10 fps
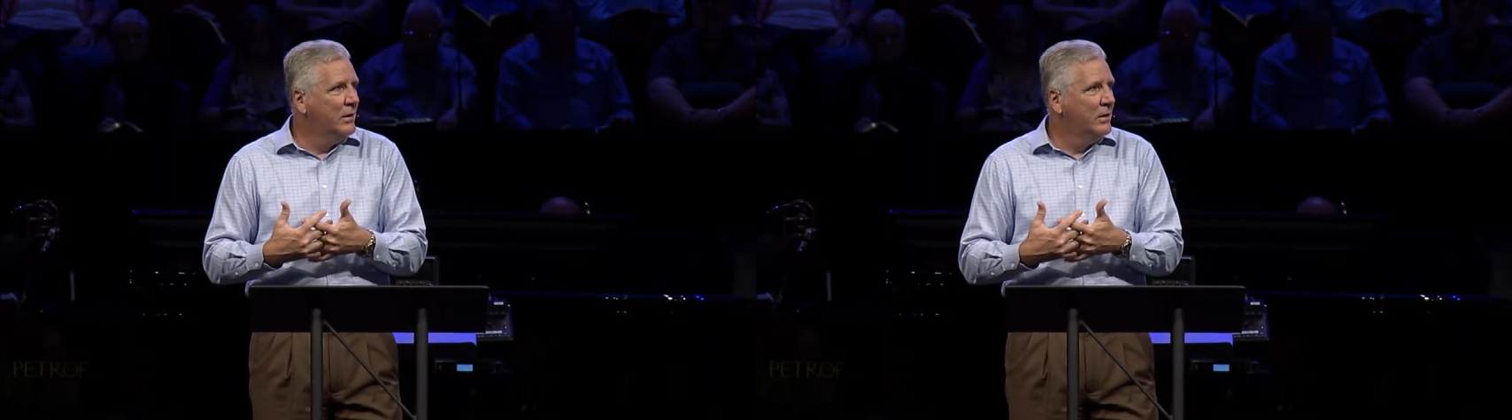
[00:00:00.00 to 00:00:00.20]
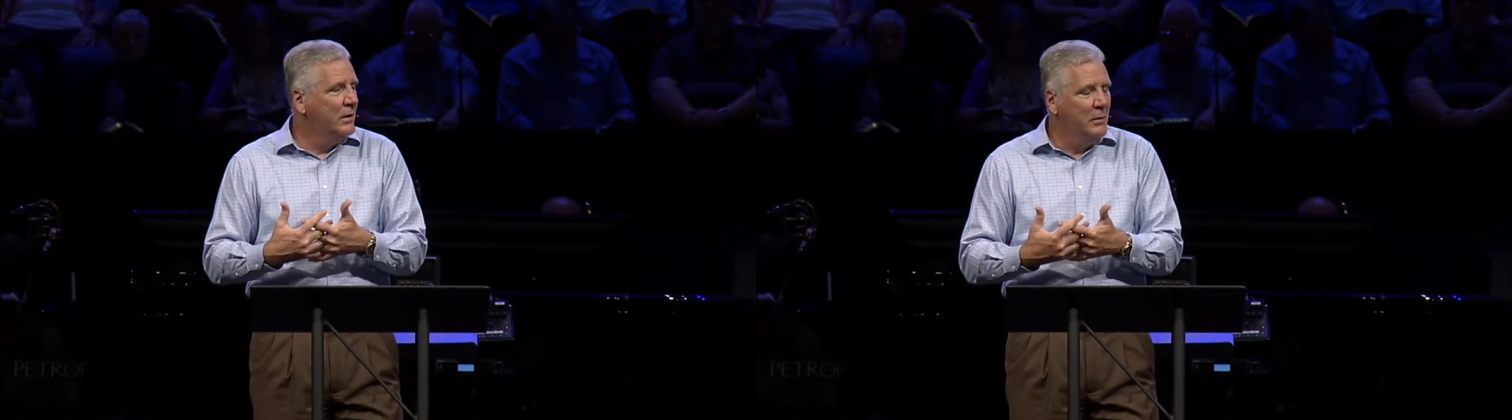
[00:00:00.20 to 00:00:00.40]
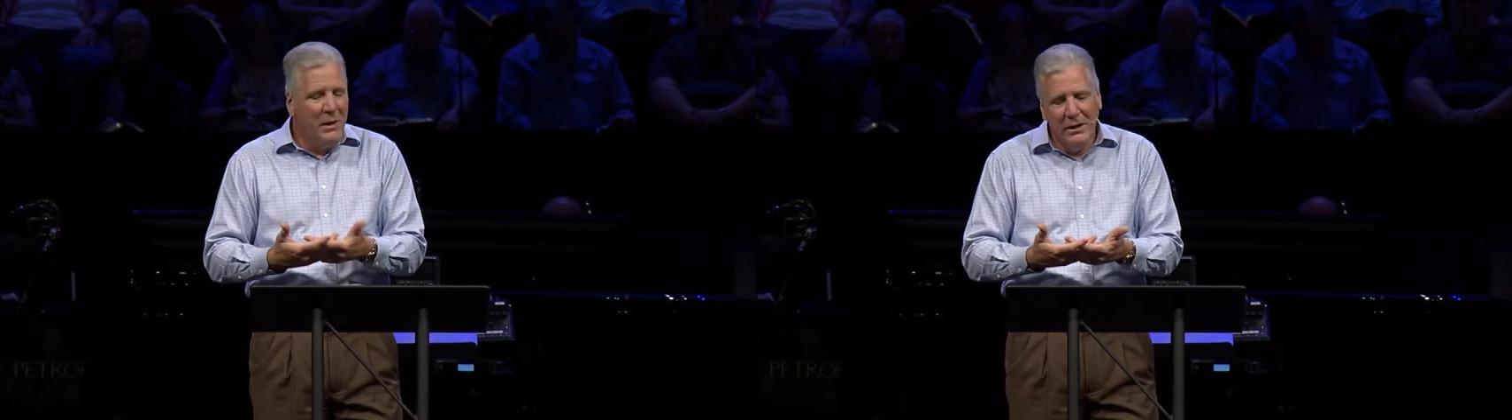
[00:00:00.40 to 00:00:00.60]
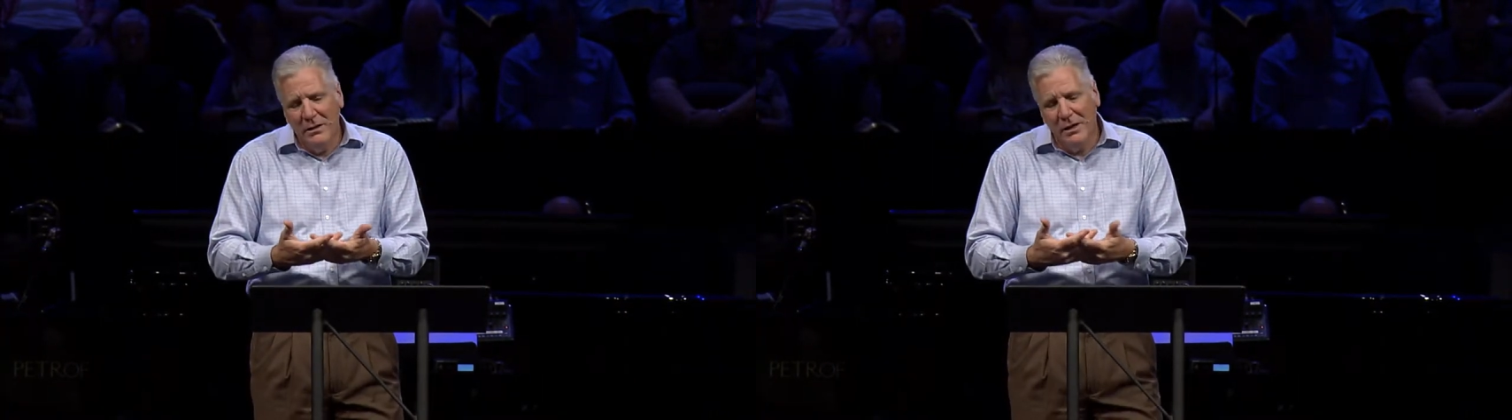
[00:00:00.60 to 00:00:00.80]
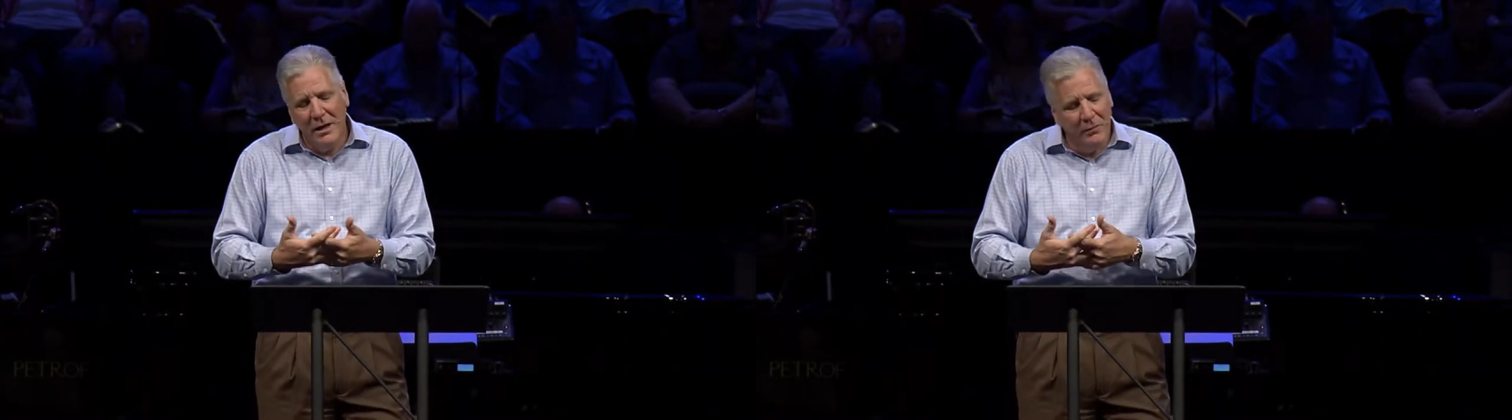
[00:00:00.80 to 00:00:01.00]
Nehemiah
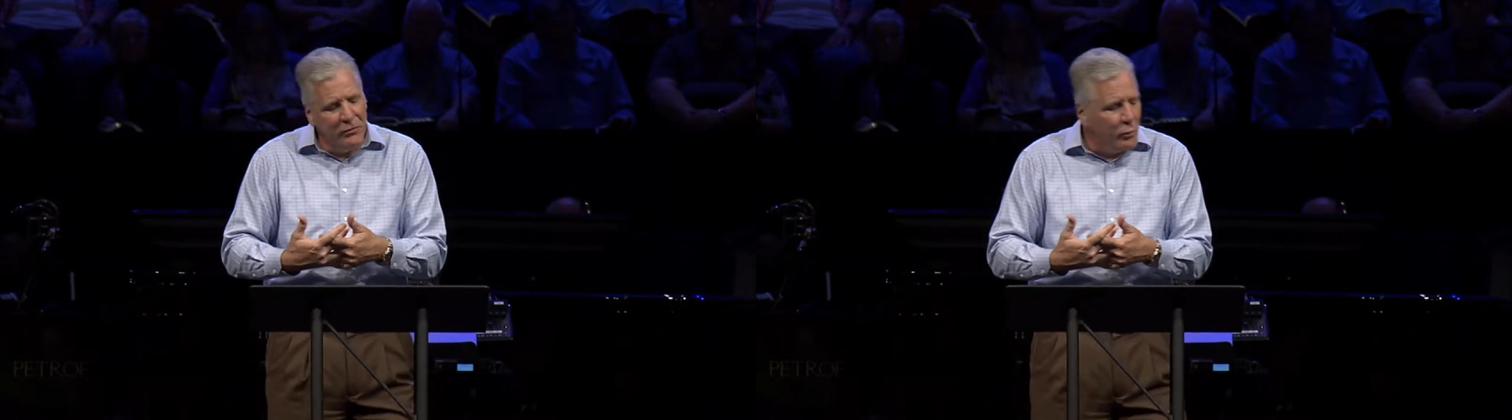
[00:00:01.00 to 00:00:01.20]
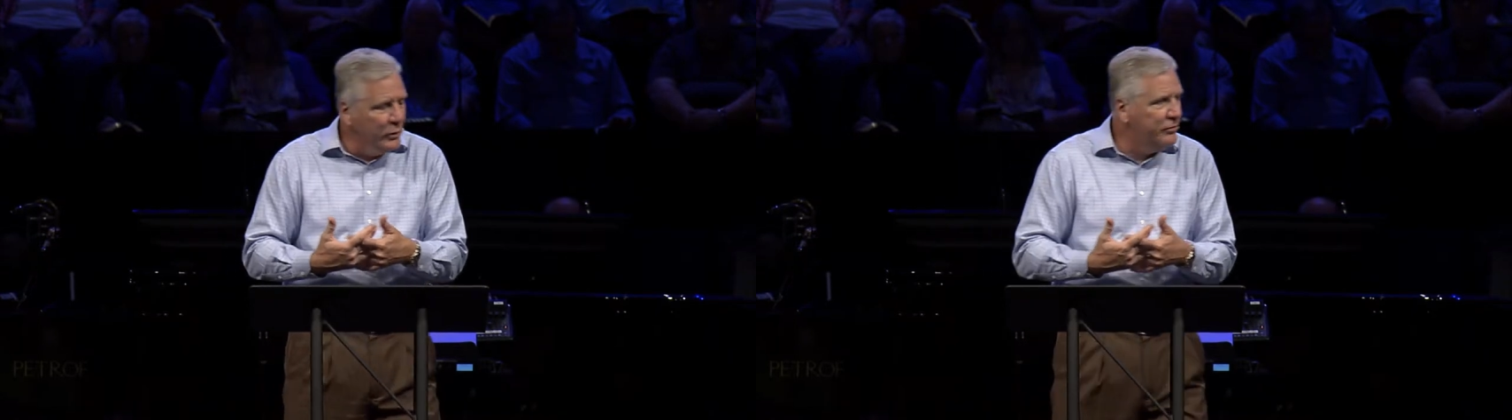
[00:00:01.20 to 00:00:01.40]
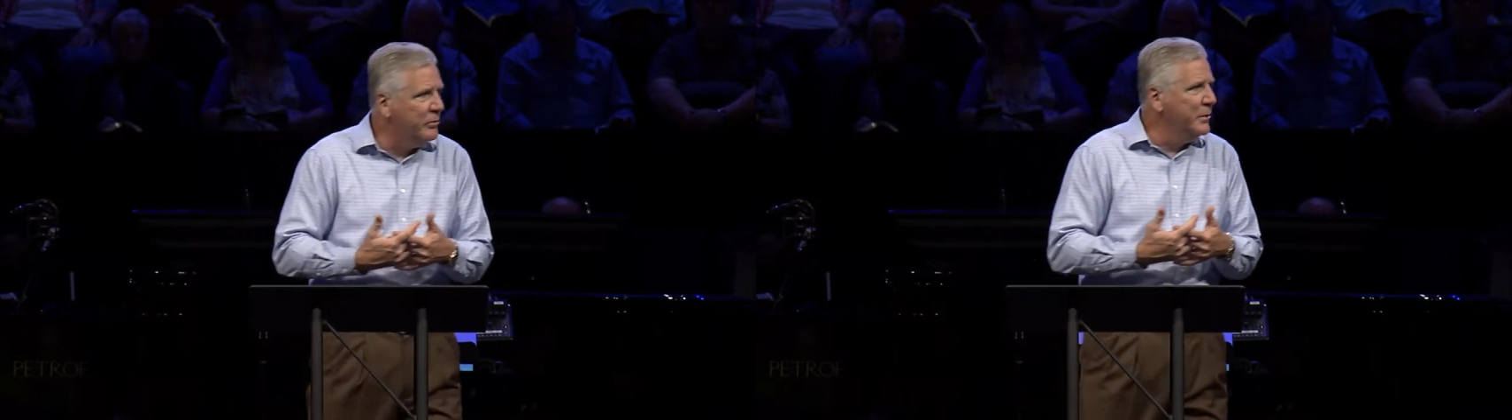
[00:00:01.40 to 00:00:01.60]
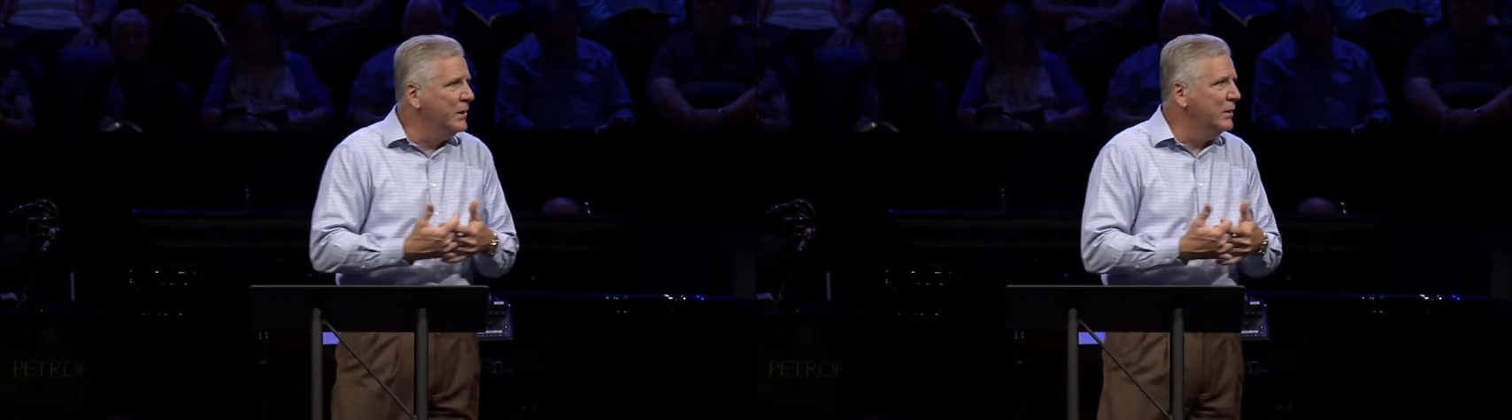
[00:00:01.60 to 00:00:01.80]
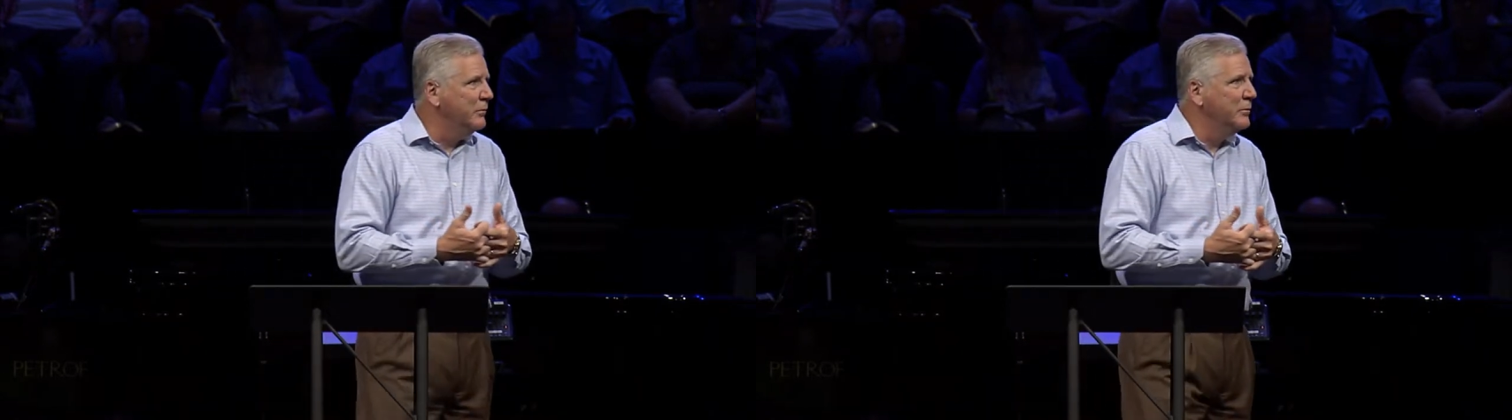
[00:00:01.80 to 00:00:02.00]
didn't have this wisdom in
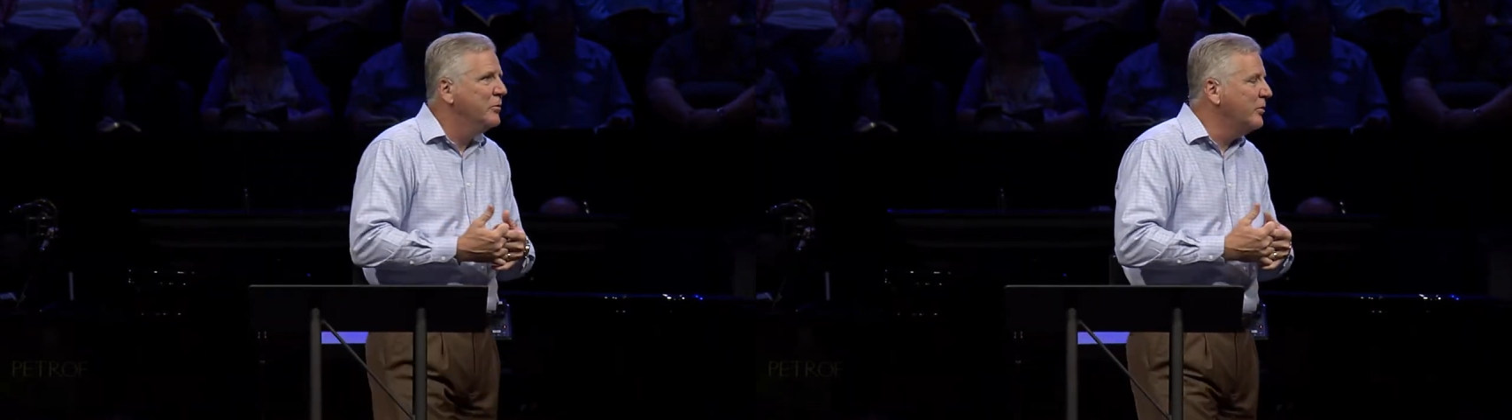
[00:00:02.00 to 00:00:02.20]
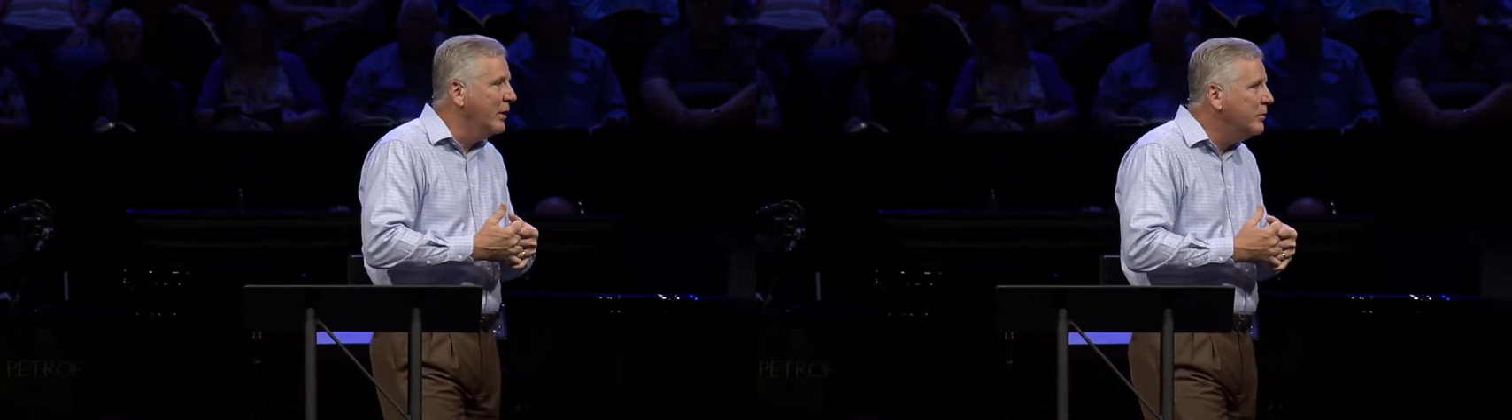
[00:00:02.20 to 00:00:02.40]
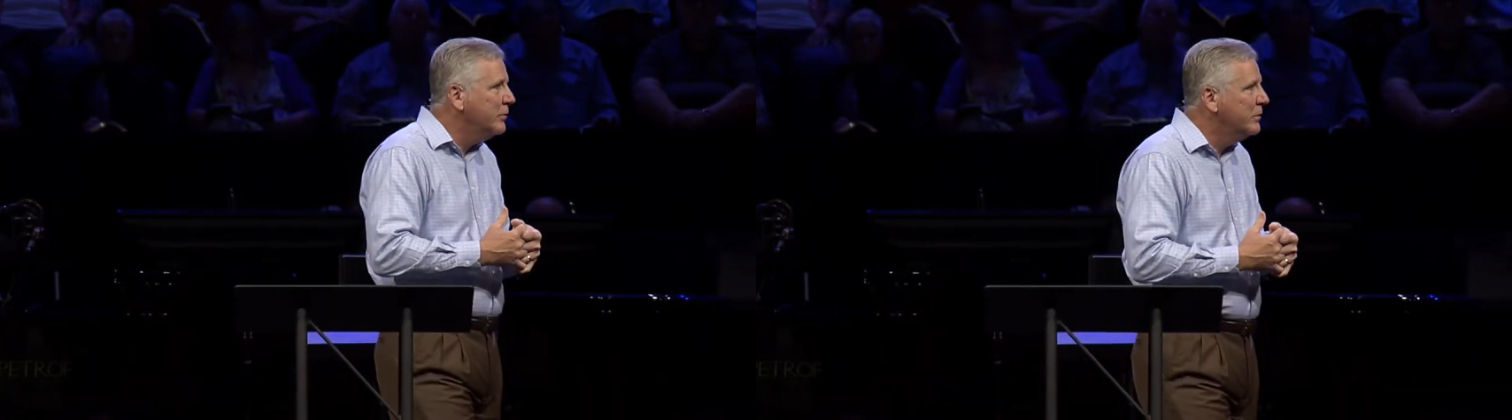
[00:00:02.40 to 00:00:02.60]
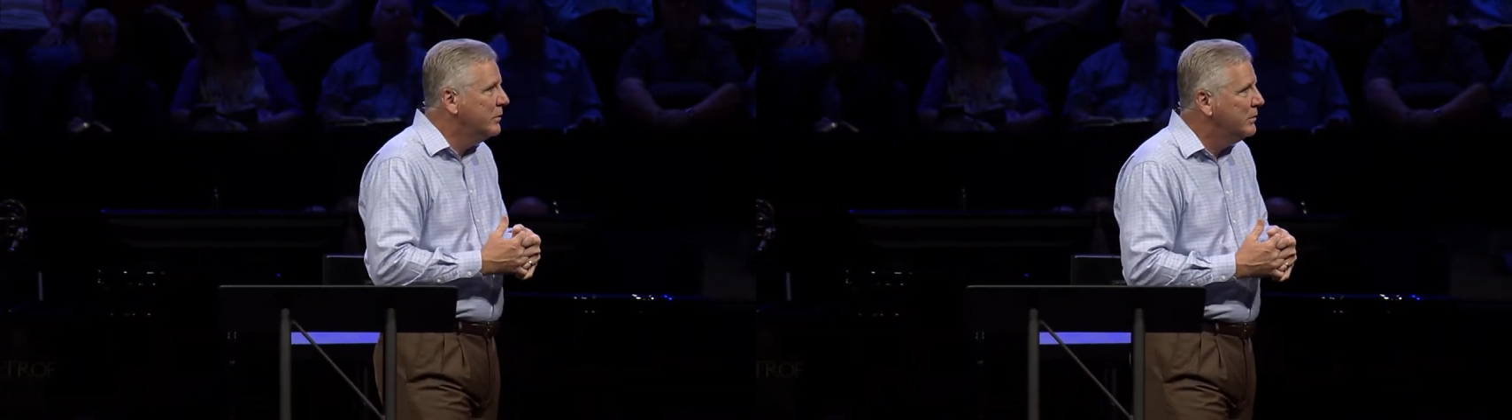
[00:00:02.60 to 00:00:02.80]
and of himself.